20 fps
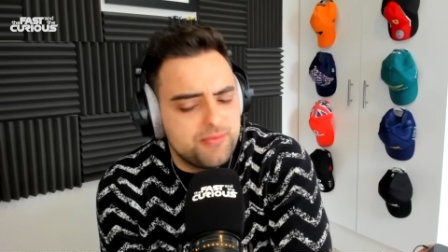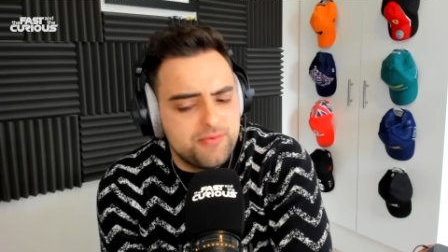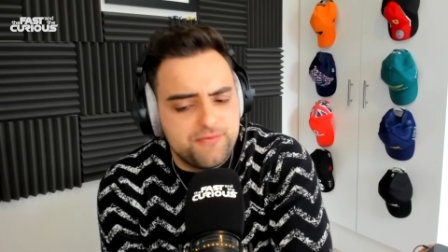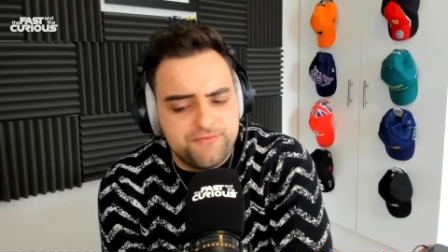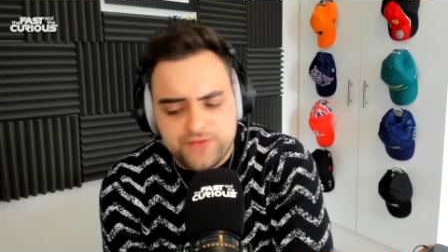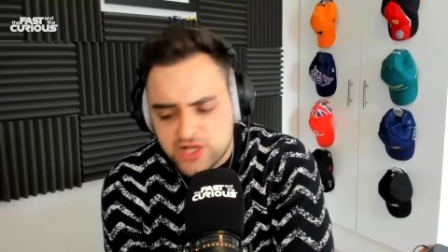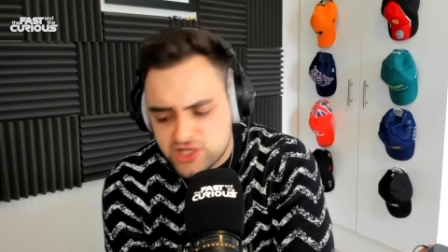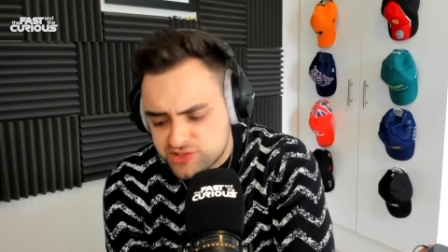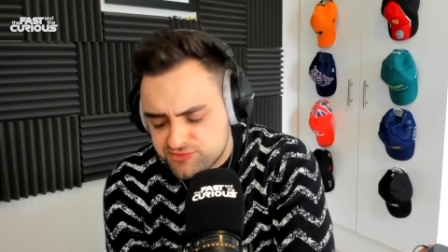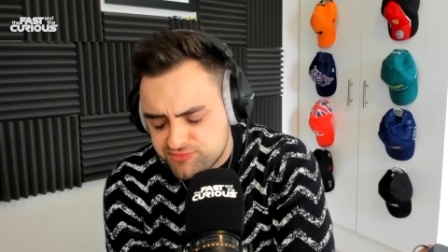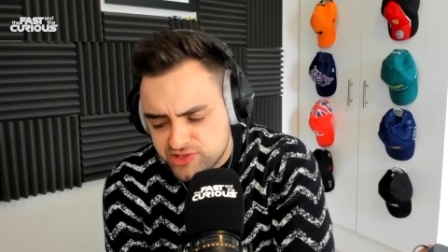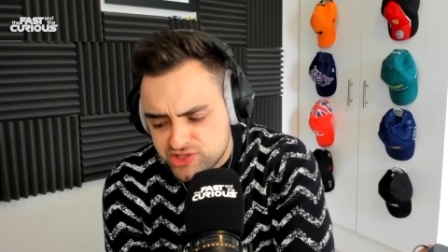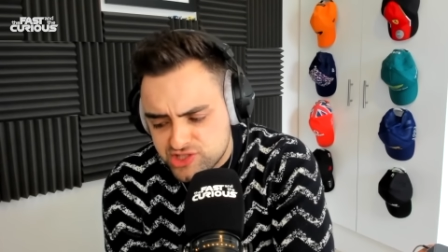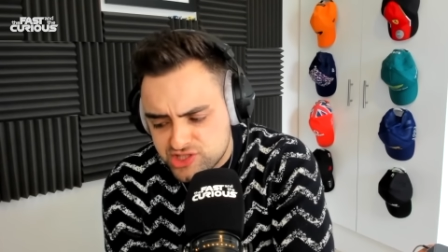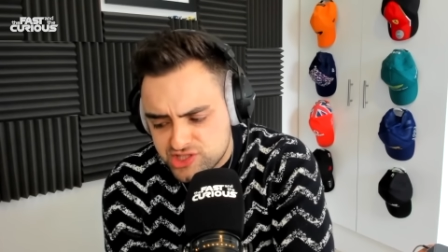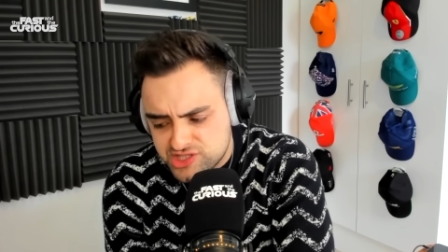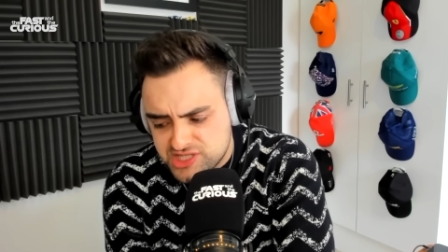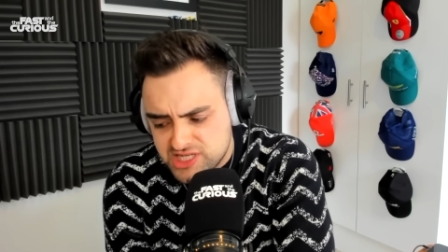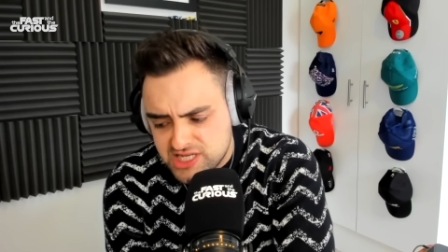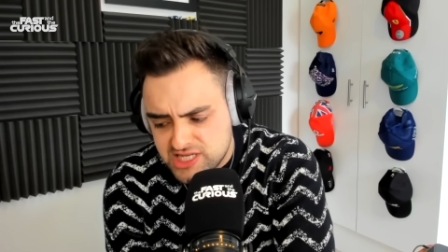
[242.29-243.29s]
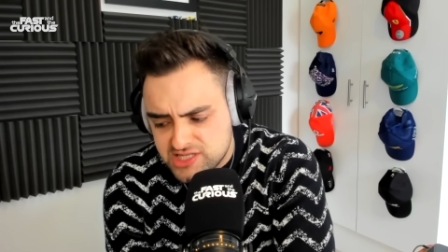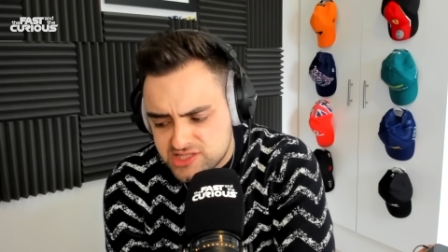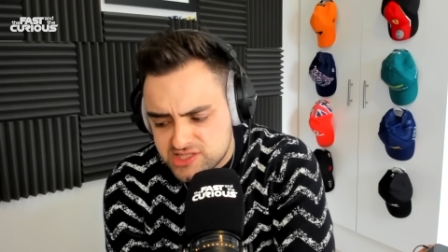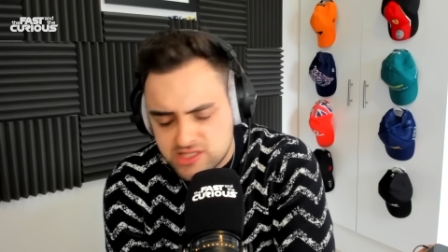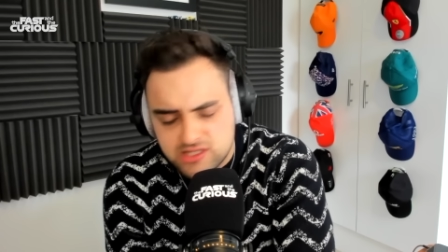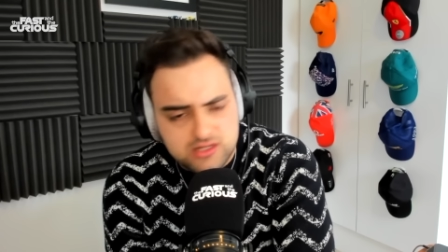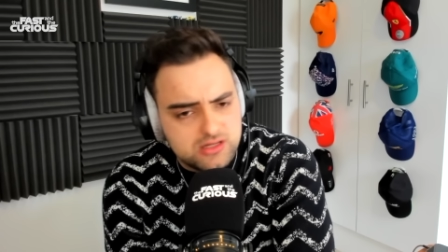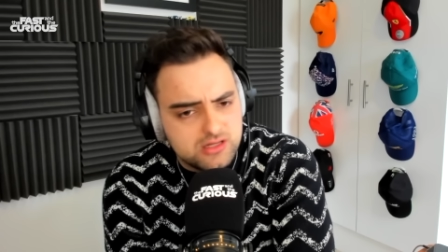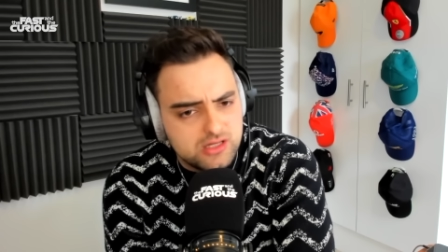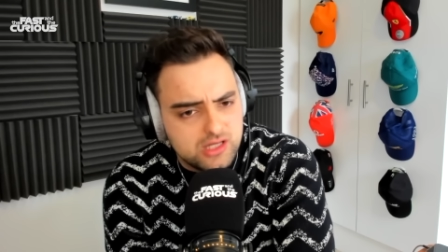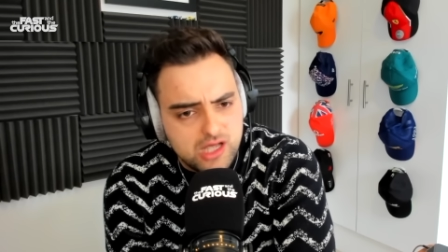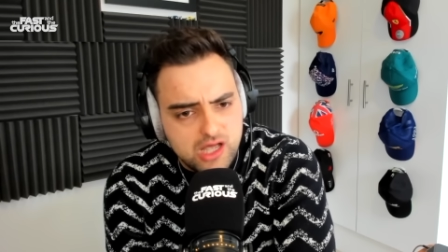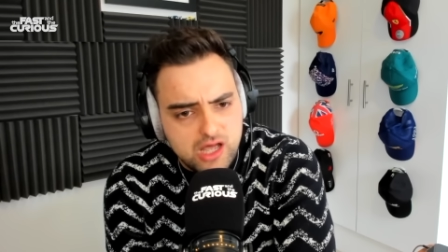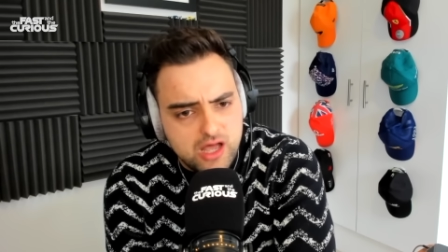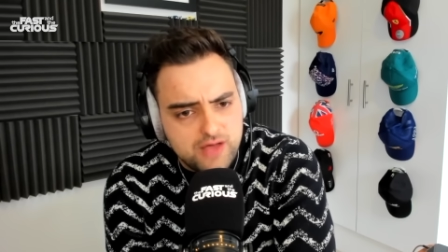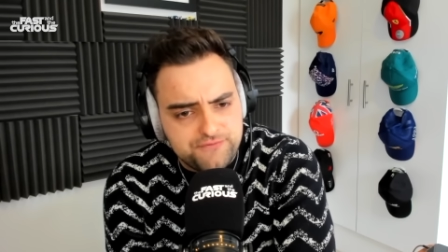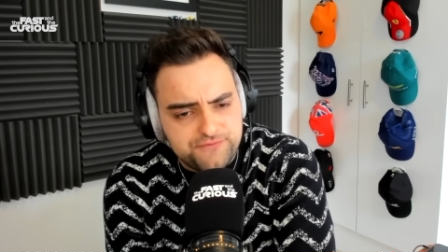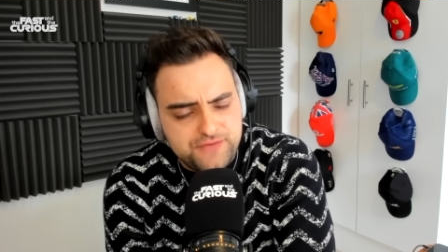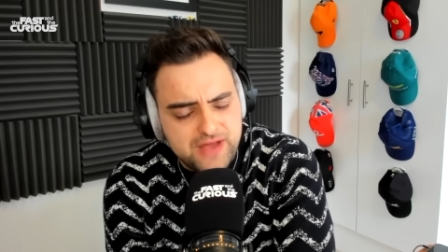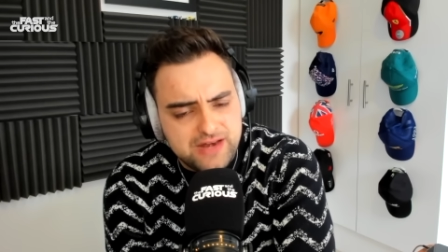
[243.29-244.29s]
the first sprint of the season,
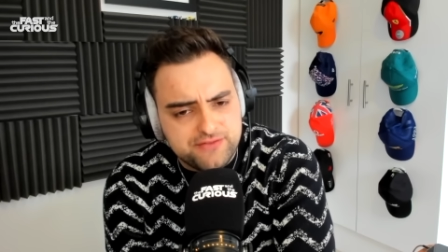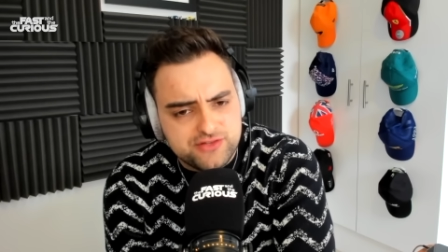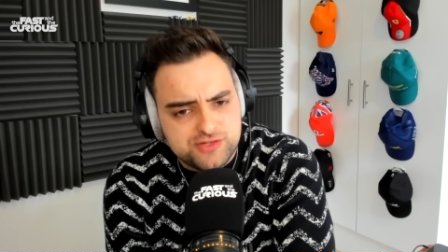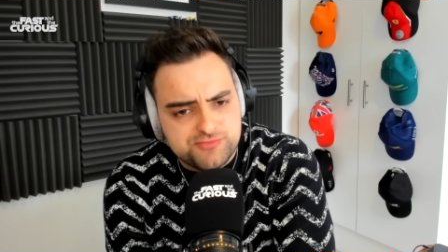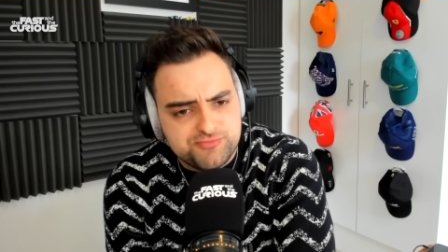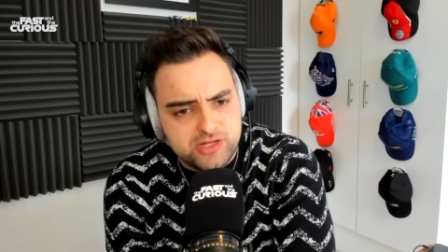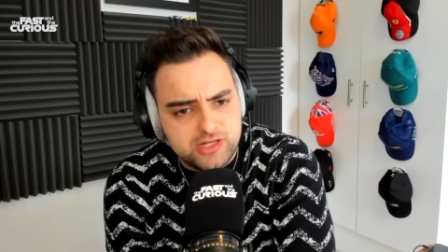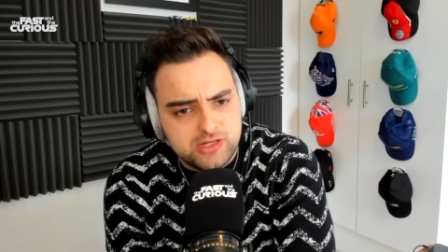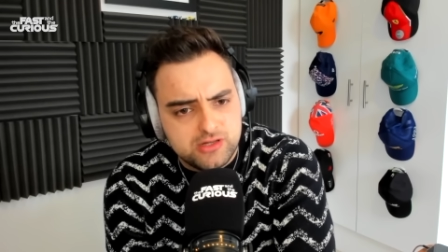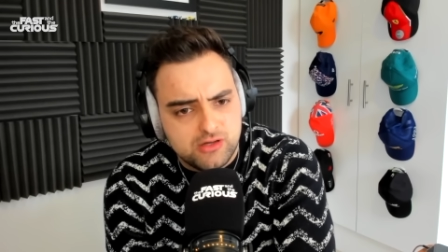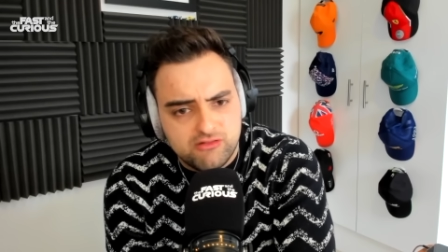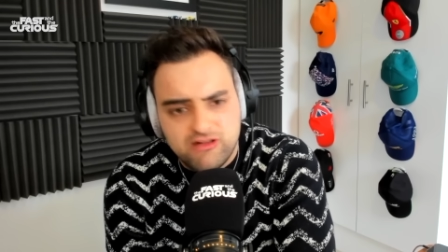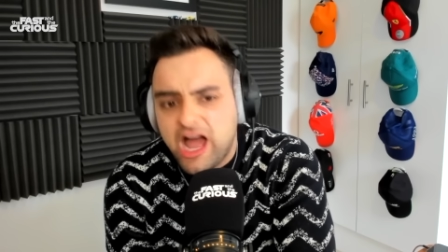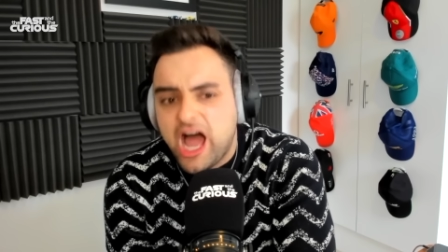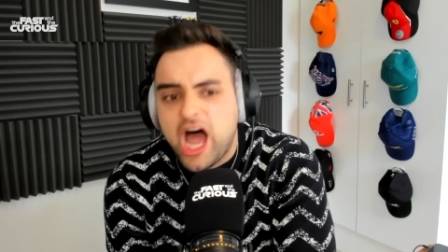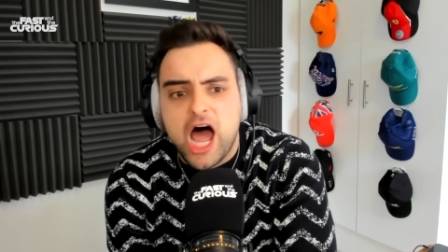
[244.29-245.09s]
a fan of a sprint, Laura.